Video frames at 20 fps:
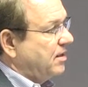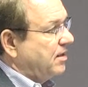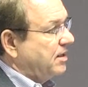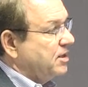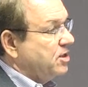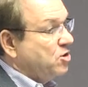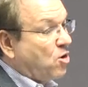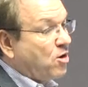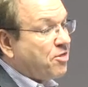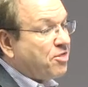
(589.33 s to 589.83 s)

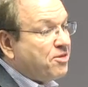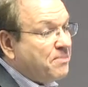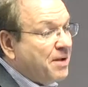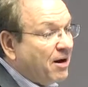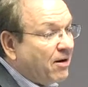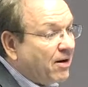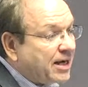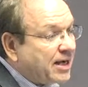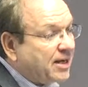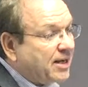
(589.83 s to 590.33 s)
North
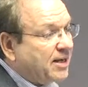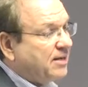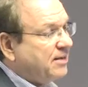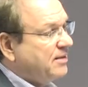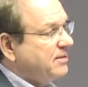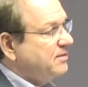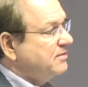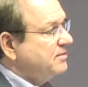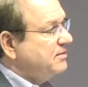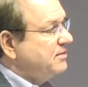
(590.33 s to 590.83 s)
America
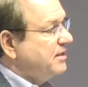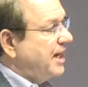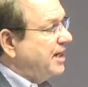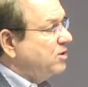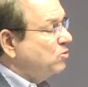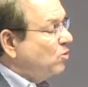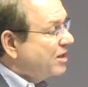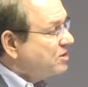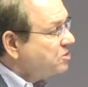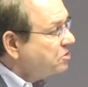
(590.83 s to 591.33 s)

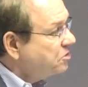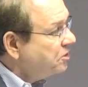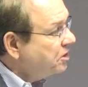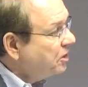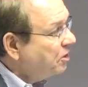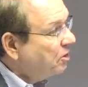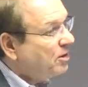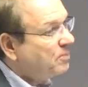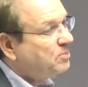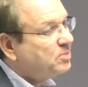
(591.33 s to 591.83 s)
and Western
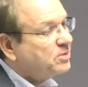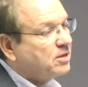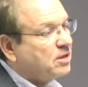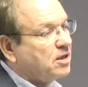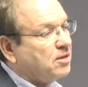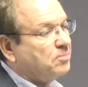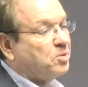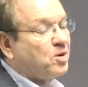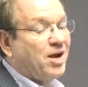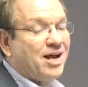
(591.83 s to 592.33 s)
Europe
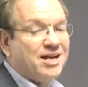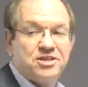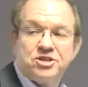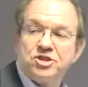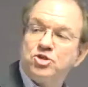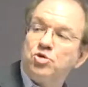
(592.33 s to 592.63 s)
comprise